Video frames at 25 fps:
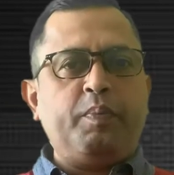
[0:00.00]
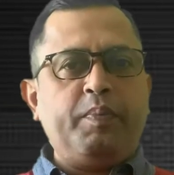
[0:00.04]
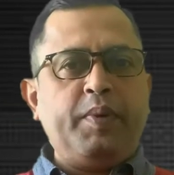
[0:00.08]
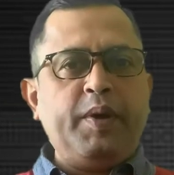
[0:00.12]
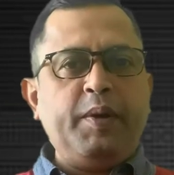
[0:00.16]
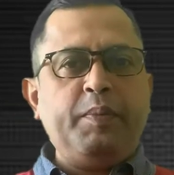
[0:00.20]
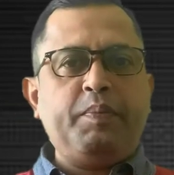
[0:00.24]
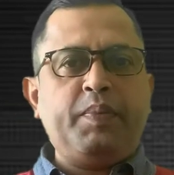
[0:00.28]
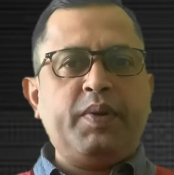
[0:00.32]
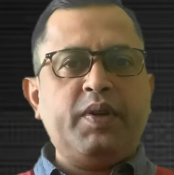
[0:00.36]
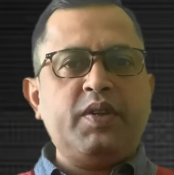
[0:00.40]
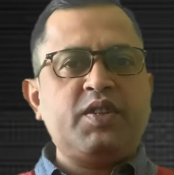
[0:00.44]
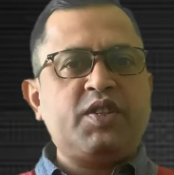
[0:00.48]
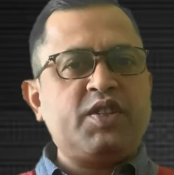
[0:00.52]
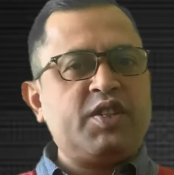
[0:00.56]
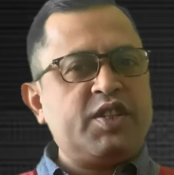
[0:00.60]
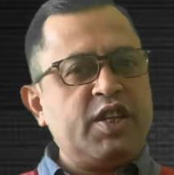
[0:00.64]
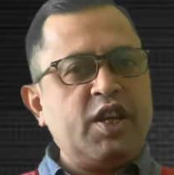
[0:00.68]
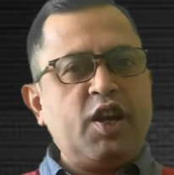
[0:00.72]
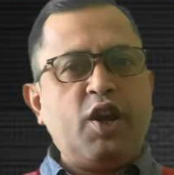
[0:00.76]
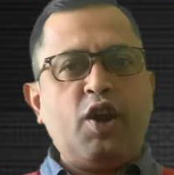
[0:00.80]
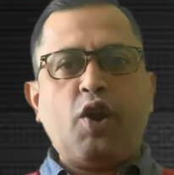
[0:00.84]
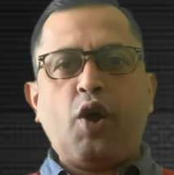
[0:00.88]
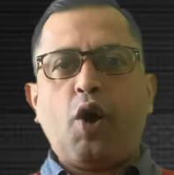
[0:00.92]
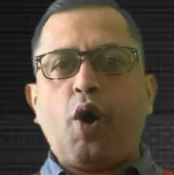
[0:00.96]
people
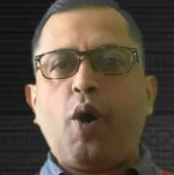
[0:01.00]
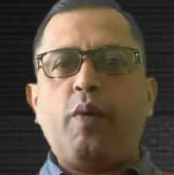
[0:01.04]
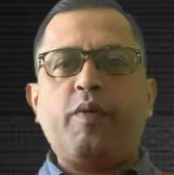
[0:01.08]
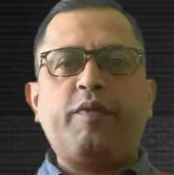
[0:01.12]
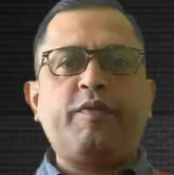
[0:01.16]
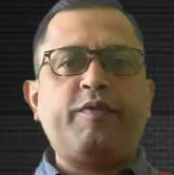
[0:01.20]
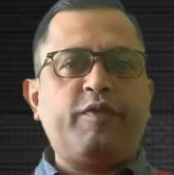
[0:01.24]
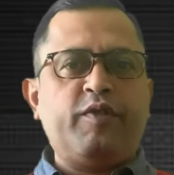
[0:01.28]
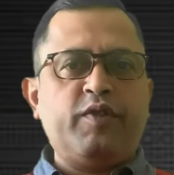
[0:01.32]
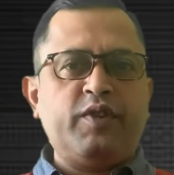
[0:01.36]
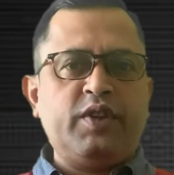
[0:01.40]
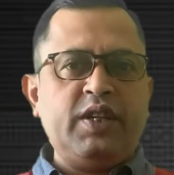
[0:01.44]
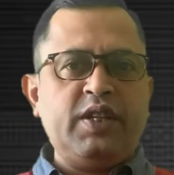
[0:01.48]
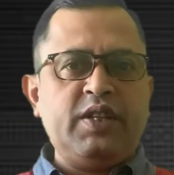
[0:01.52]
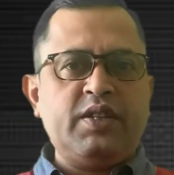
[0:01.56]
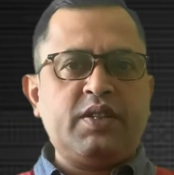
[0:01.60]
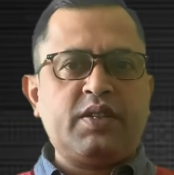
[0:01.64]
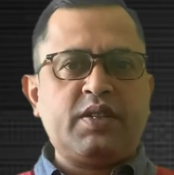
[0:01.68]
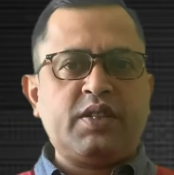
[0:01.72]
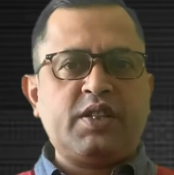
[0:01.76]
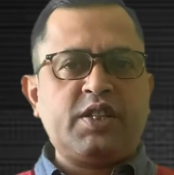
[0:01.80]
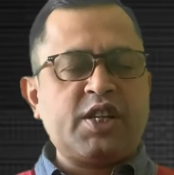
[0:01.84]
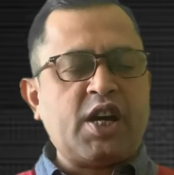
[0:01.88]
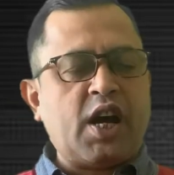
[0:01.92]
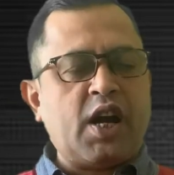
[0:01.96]
still opt for
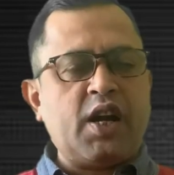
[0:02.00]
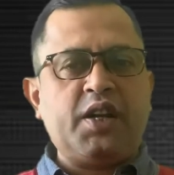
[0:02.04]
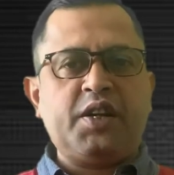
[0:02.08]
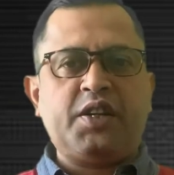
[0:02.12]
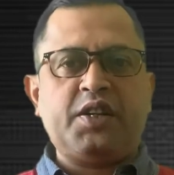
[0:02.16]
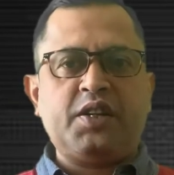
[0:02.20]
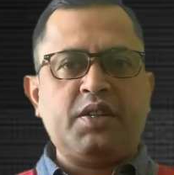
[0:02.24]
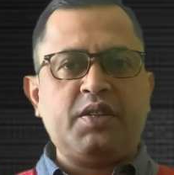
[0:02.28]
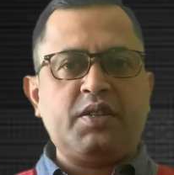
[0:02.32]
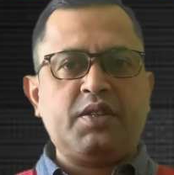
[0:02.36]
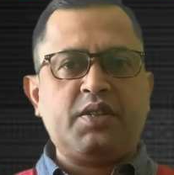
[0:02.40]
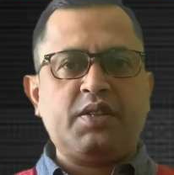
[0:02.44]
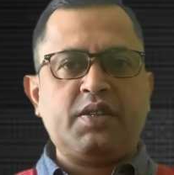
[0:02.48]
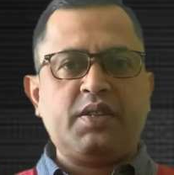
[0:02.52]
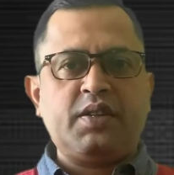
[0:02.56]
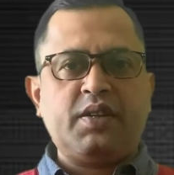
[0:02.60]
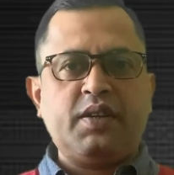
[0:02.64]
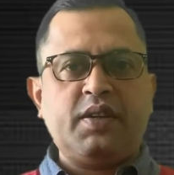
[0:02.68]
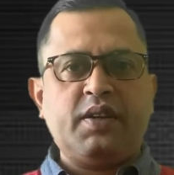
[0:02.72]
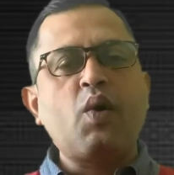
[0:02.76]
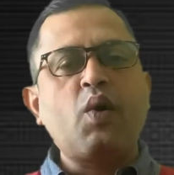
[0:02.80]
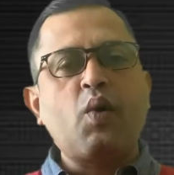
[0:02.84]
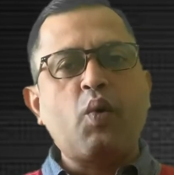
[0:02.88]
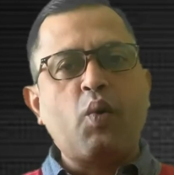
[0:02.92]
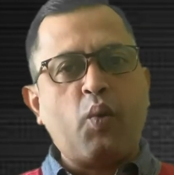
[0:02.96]
these charlatans?
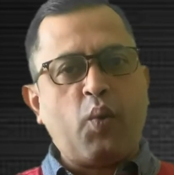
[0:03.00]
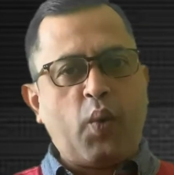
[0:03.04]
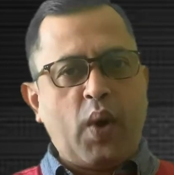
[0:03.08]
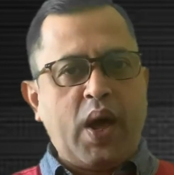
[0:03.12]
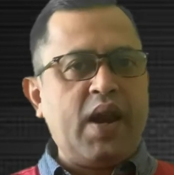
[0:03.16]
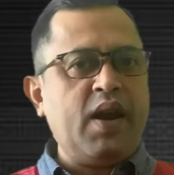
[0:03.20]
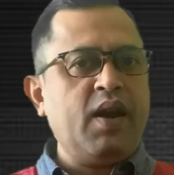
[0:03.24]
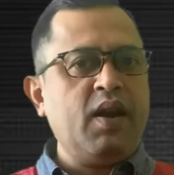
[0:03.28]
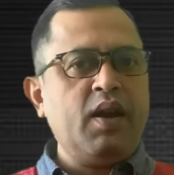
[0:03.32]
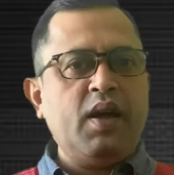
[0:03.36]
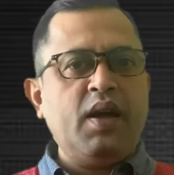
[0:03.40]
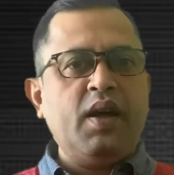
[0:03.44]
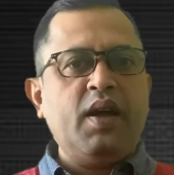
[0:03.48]
Well,